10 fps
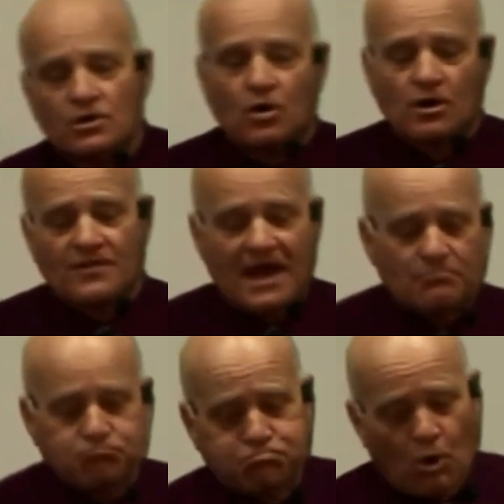or
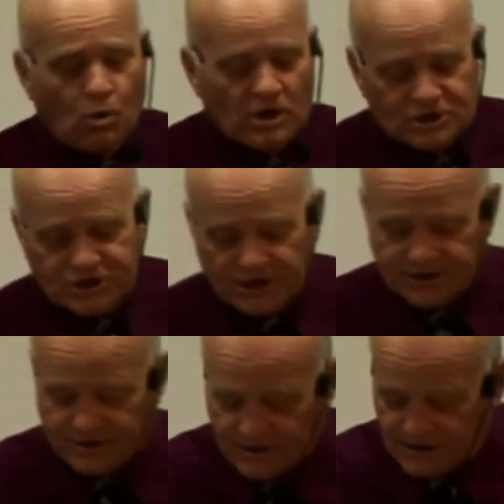that
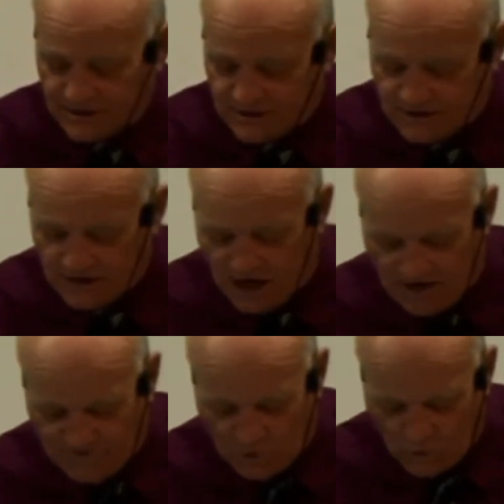portion
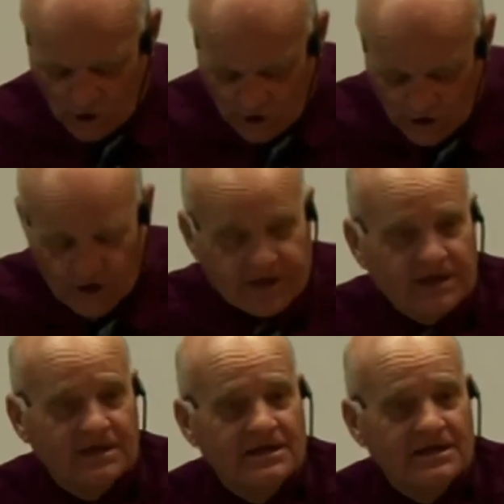of the Word